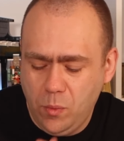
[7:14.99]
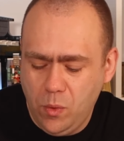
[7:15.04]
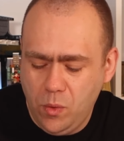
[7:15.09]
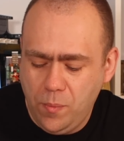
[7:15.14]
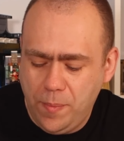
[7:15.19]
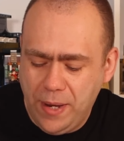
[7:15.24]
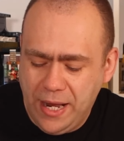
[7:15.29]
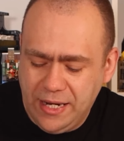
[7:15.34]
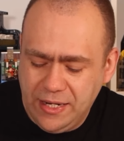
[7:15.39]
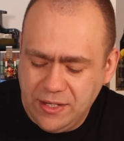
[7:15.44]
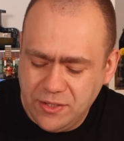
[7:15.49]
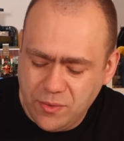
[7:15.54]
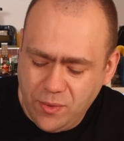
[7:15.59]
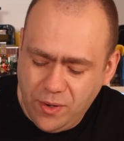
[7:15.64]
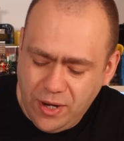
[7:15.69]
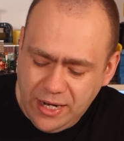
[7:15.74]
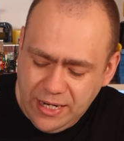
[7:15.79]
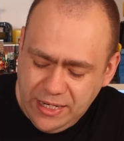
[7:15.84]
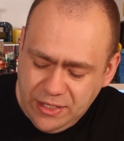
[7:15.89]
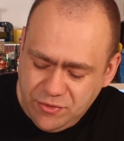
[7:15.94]
wall bend is
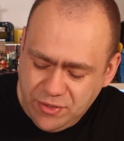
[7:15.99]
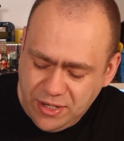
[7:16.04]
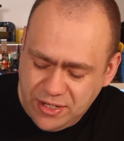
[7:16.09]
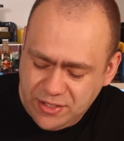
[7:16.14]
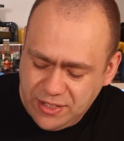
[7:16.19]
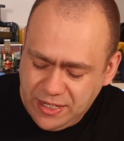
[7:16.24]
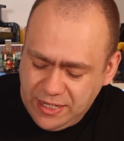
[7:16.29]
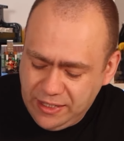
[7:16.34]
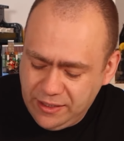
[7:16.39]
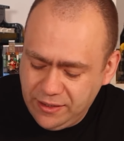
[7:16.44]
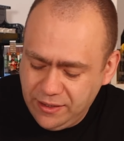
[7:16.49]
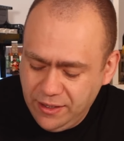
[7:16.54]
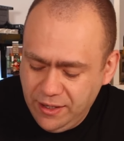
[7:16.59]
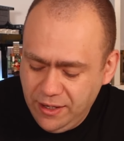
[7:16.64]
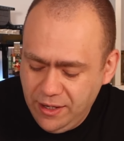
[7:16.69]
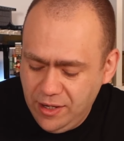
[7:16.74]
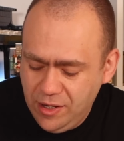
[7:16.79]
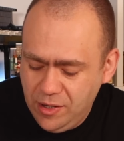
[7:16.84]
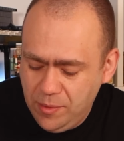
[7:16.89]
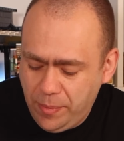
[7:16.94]
quite an interesting
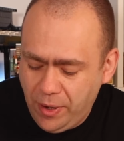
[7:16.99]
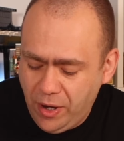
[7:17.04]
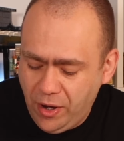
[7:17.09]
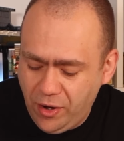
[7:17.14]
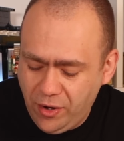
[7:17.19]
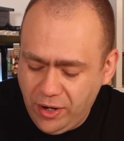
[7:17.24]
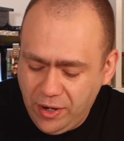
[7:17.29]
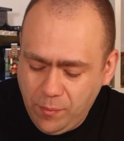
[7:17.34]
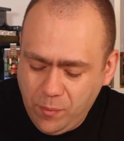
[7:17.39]
part.